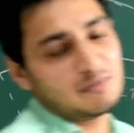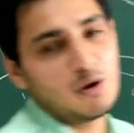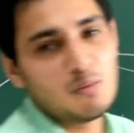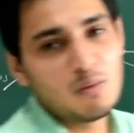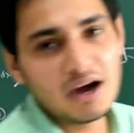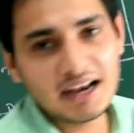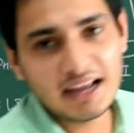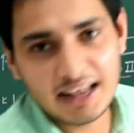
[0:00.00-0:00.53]
a
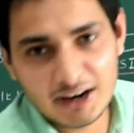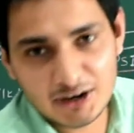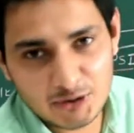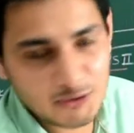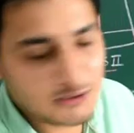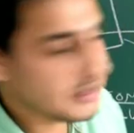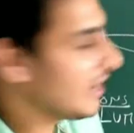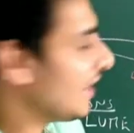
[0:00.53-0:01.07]
mobile
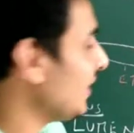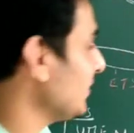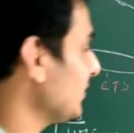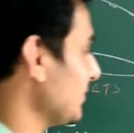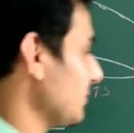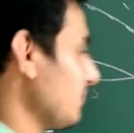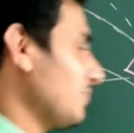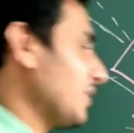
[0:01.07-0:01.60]
electron
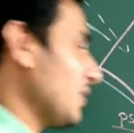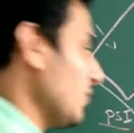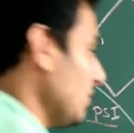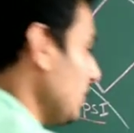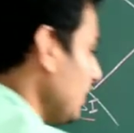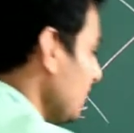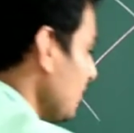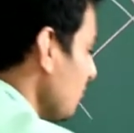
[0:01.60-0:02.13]
carrier.
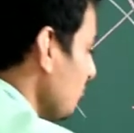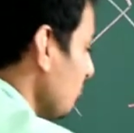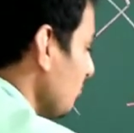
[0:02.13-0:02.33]
Okay,